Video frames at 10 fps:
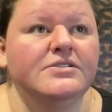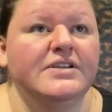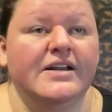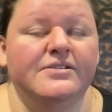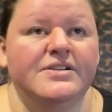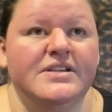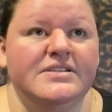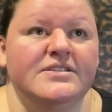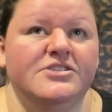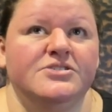get out of these
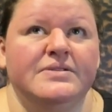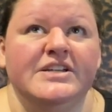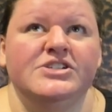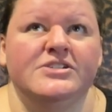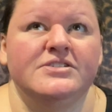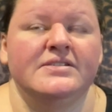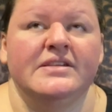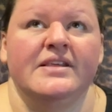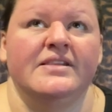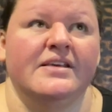situations and
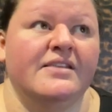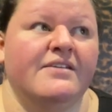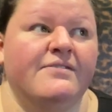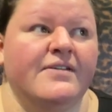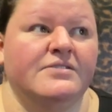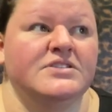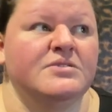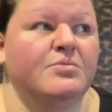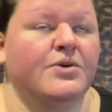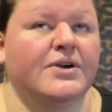they think they've found
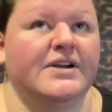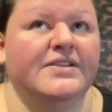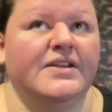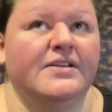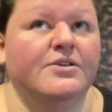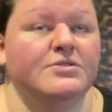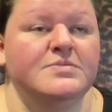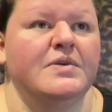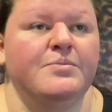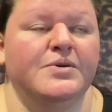support, and then those
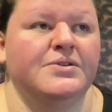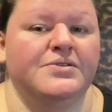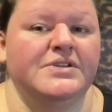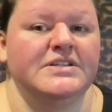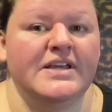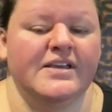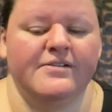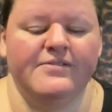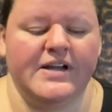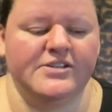people only take
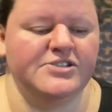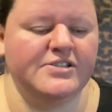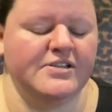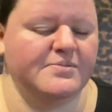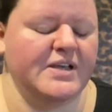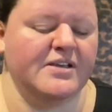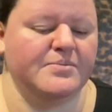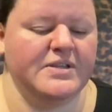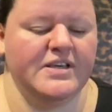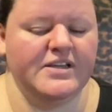advantage of them. Like, I'm
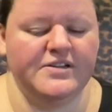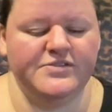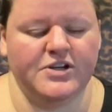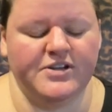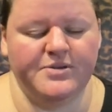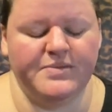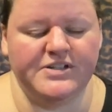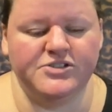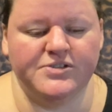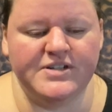thinking of
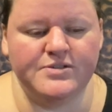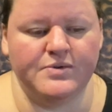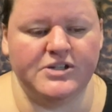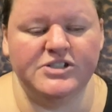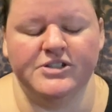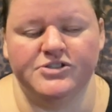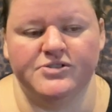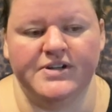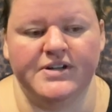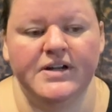documentaries where
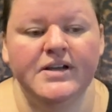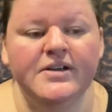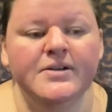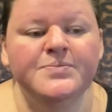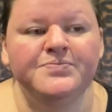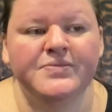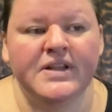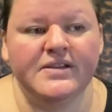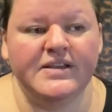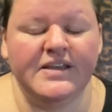children
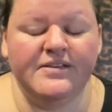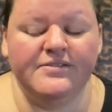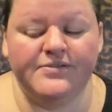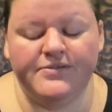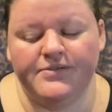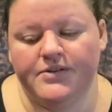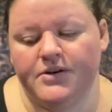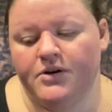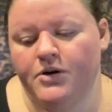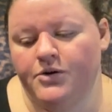leave
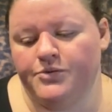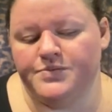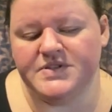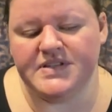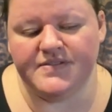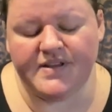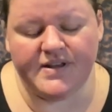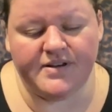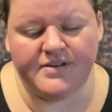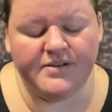homes and
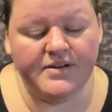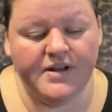then